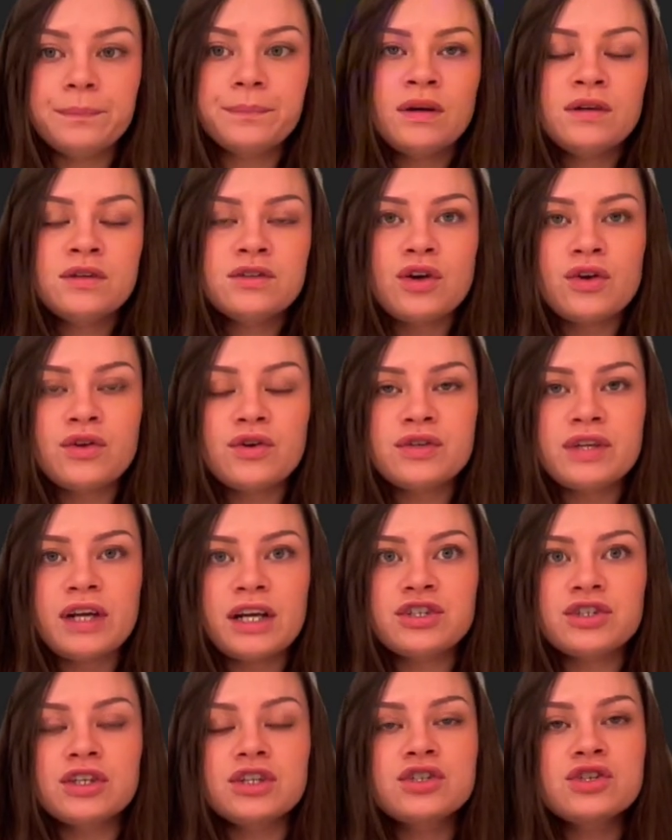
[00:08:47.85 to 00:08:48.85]
So there's
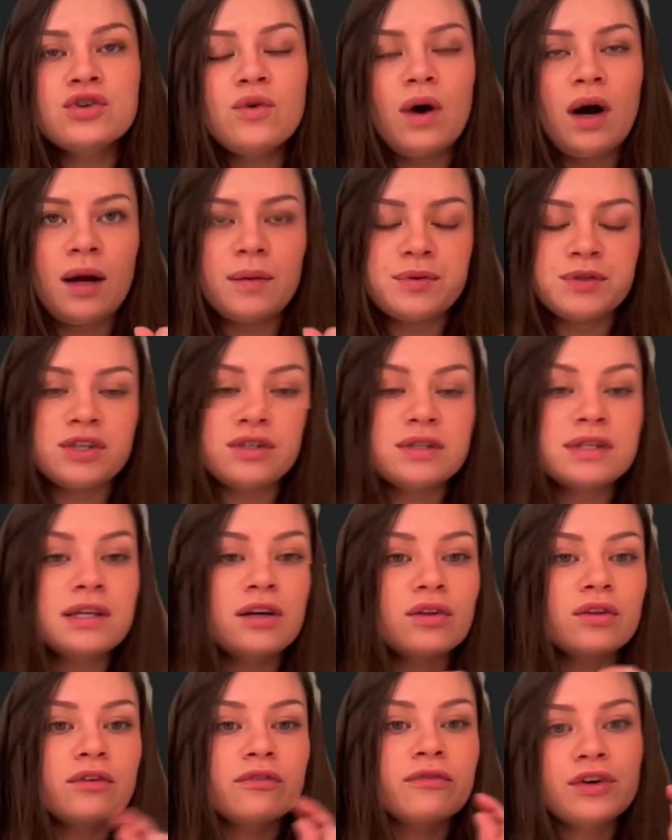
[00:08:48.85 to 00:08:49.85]
actually 2 options here.
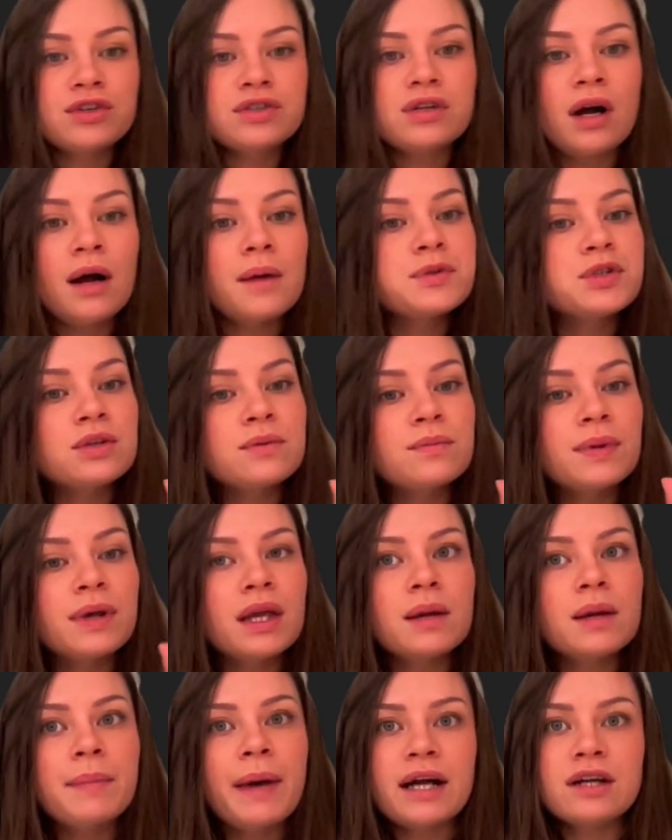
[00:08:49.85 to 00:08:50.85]
The first option being
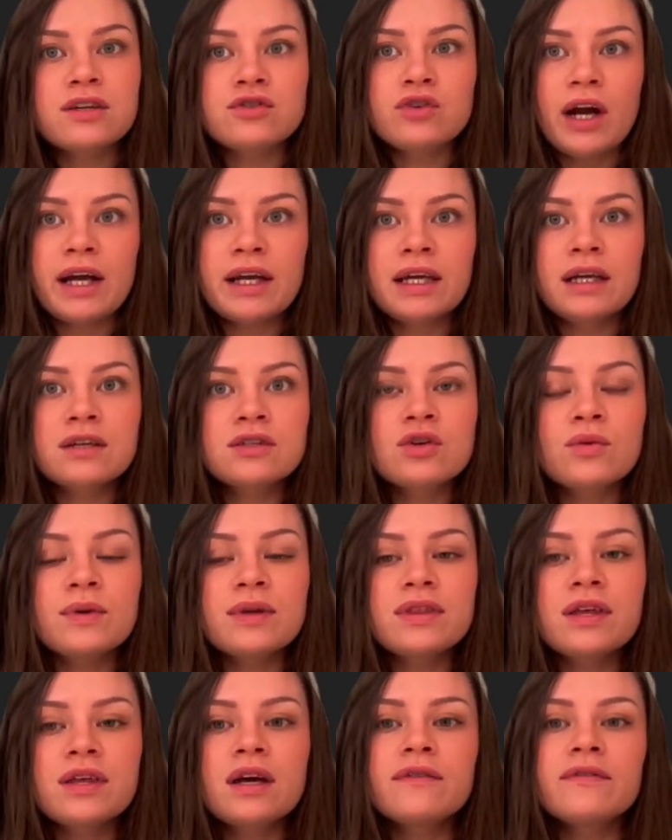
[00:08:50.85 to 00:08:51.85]
backtracking. So we
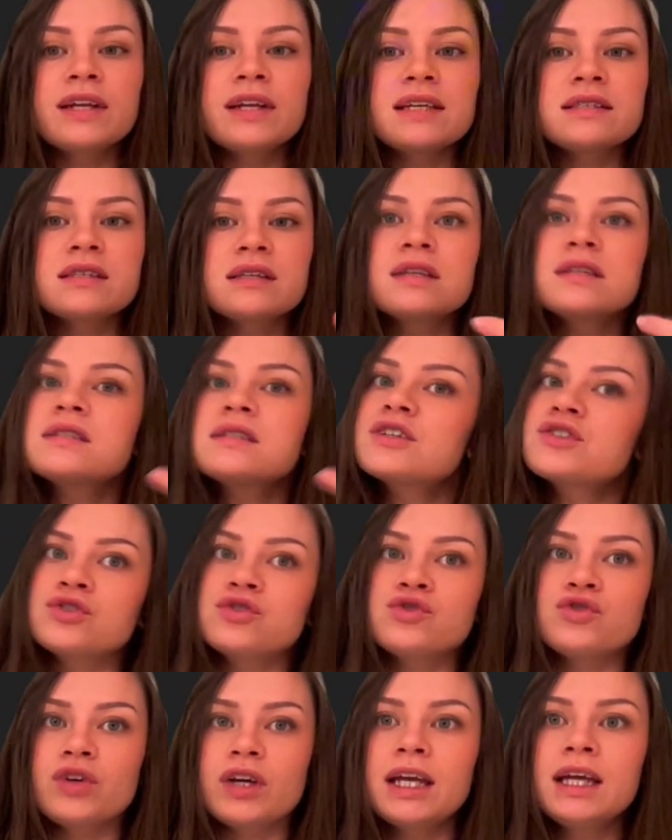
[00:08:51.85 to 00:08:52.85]
think of it as a decision
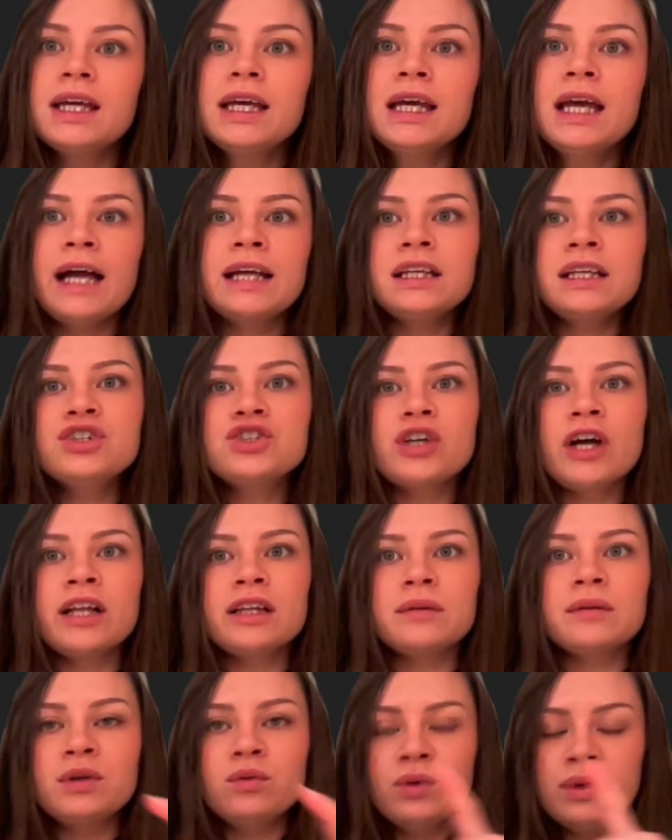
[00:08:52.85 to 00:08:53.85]
tree. At each
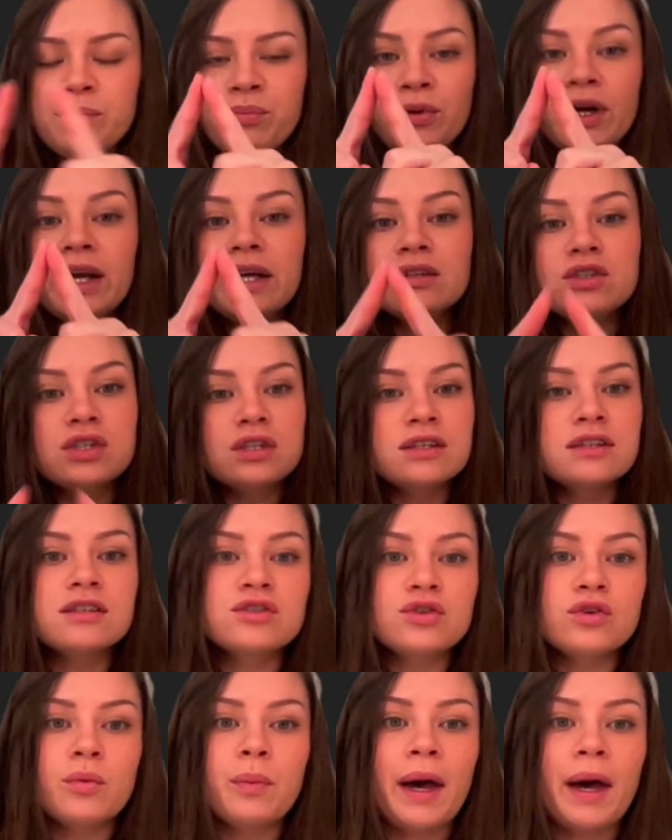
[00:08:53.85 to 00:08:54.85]
element, we branch into 2
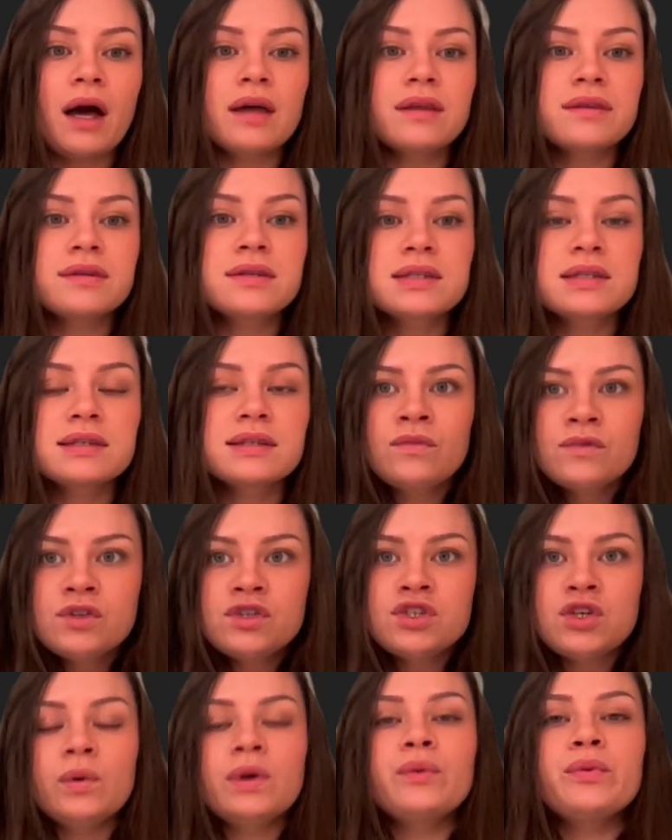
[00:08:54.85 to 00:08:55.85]
paths. So
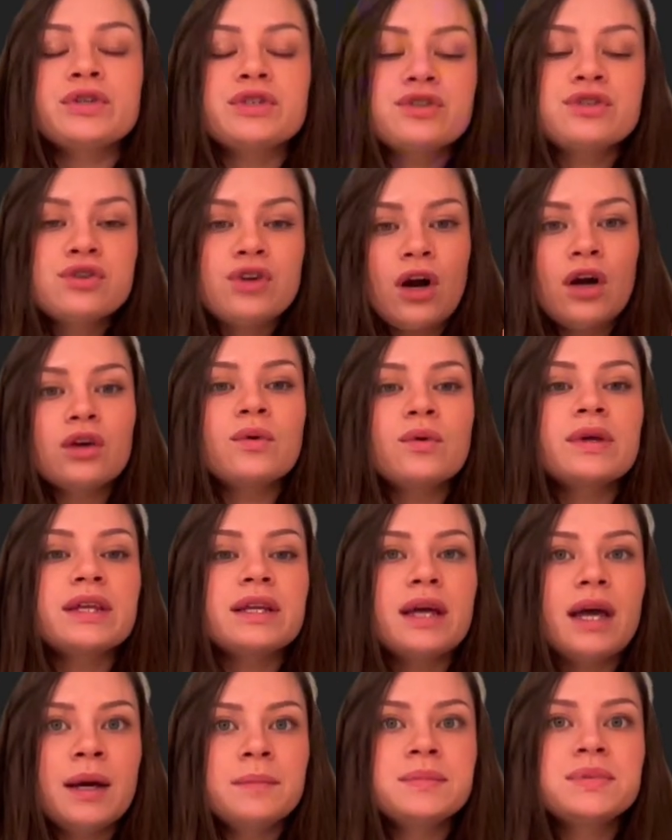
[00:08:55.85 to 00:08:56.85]
we would start with an
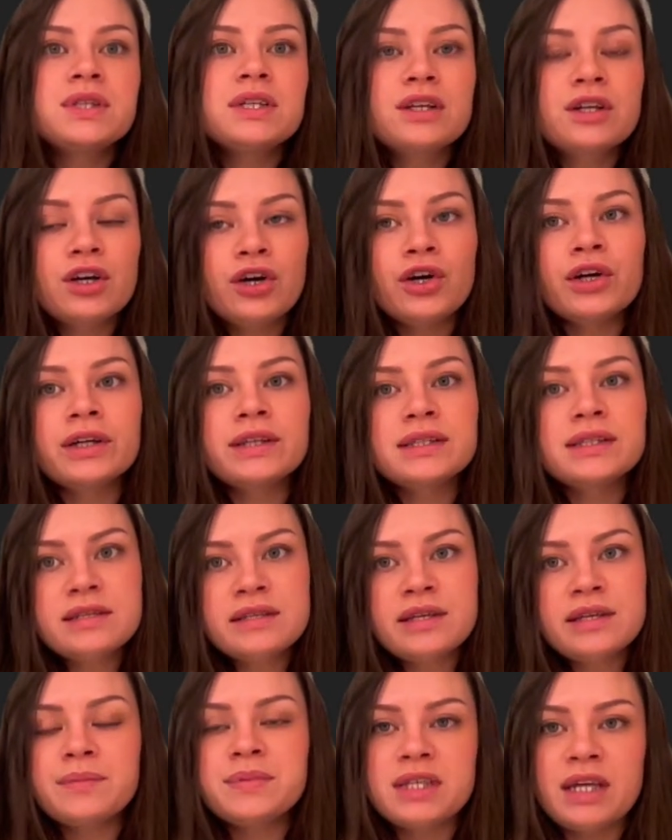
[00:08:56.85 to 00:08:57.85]
empty current
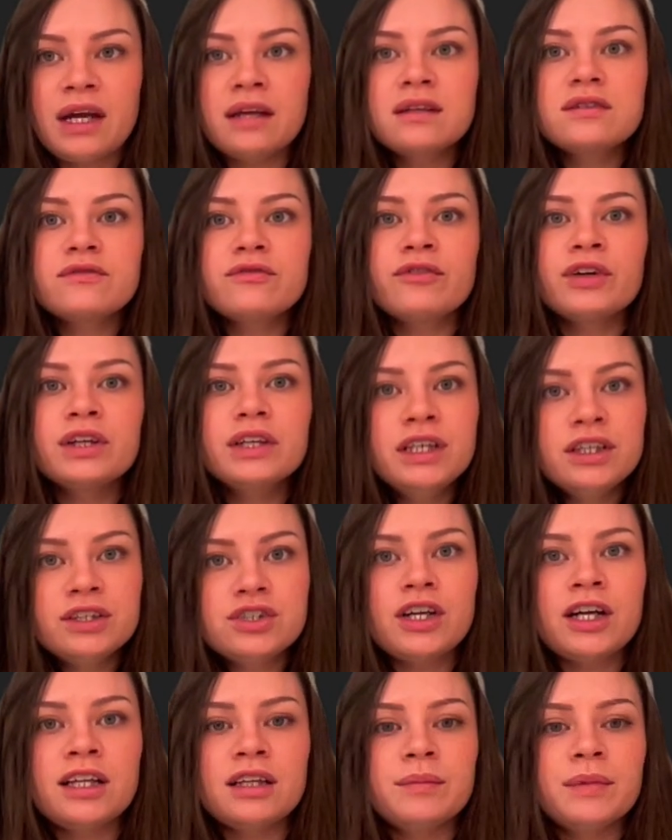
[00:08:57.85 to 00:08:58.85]
subset. For each
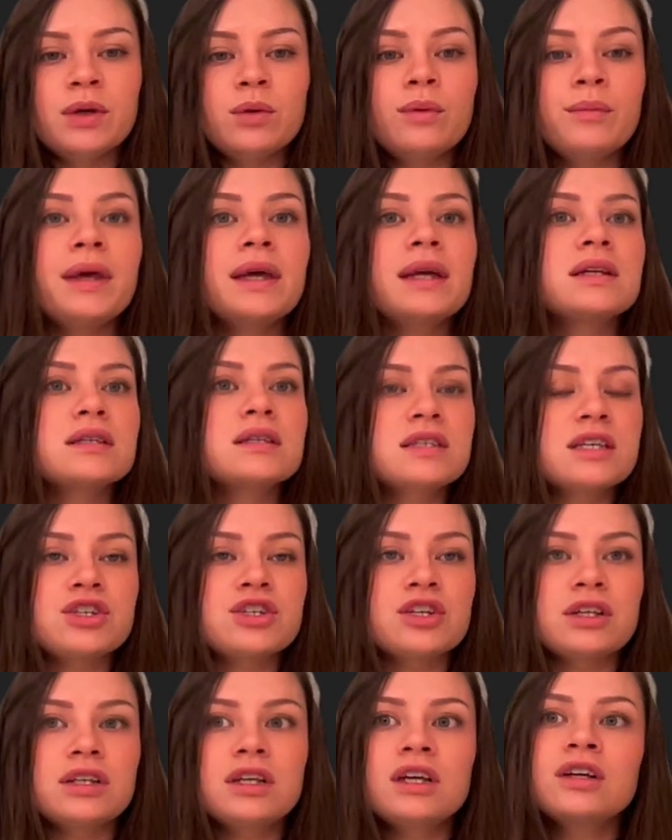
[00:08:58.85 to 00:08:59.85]
element, we make a
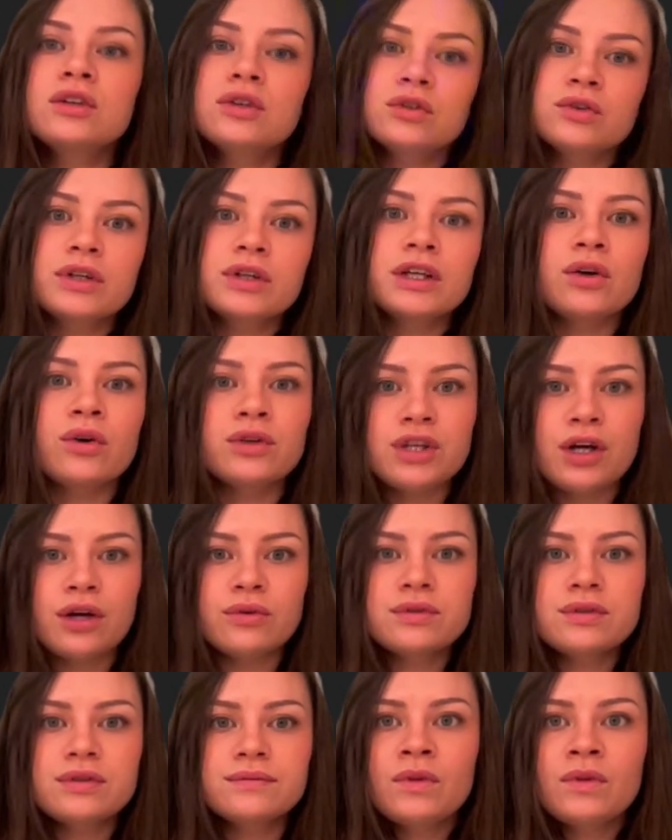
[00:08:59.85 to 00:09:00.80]
decision, include it or don't.